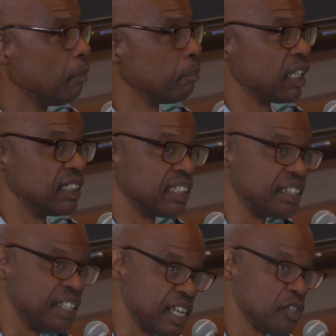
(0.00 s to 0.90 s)
Because
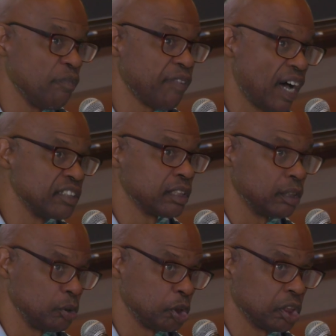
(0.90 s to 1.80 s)
then you find
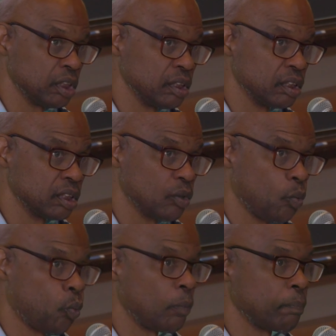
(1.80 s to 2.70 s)
solutions
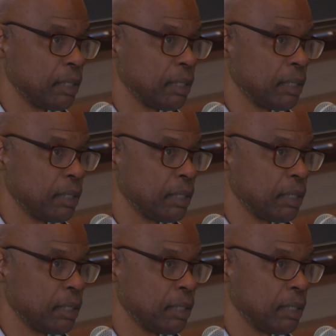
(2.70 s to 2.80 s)
where